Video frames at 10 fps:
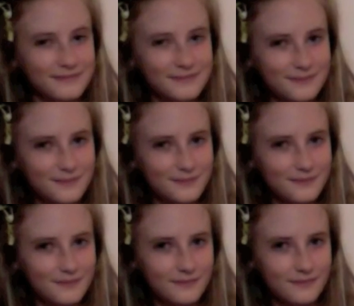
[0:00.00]

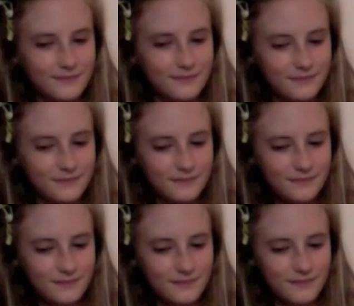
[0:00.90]

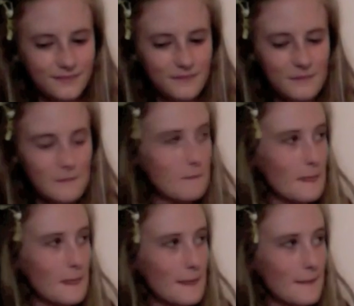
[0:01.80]

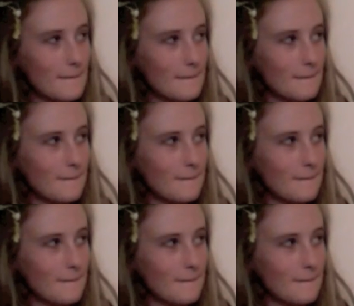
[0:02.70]
(not speaking)